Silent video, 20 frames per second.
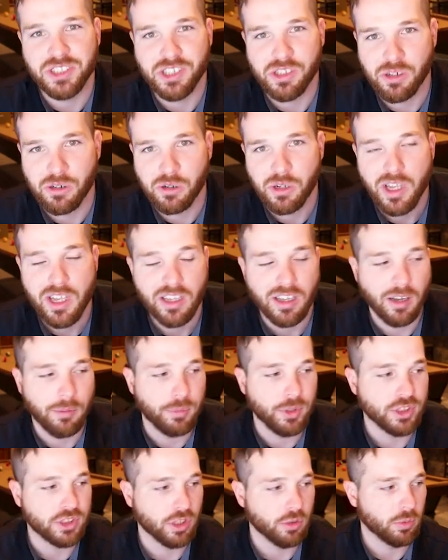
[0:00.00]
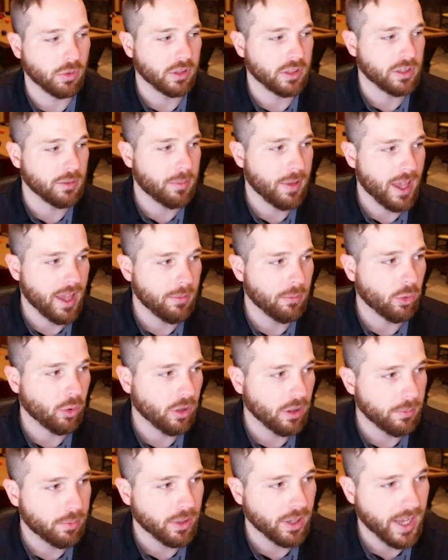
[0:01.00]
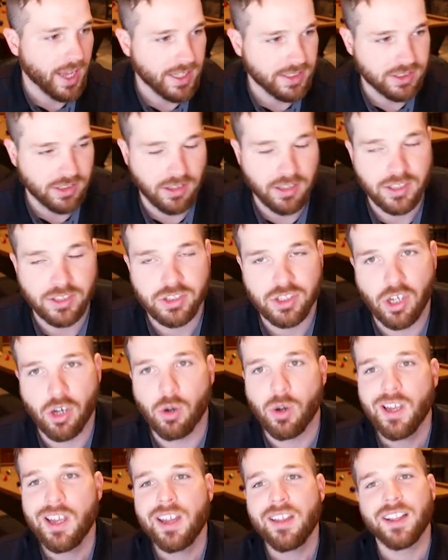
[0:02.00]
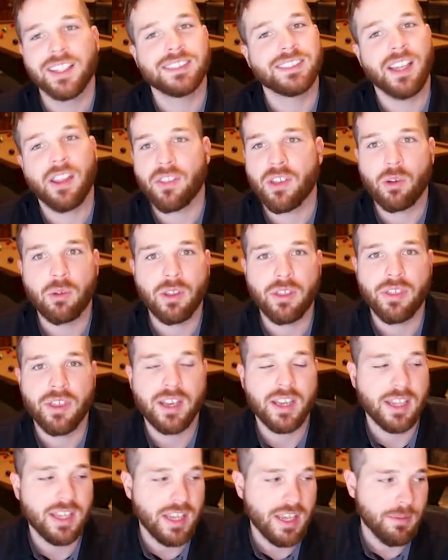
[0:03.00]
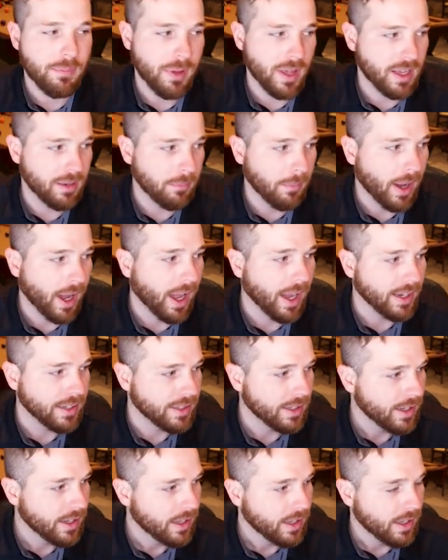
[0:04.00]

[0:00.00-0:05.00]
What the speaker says: So companies are willing to pay more to put ads on it. So that's not the only thing to keep in mind.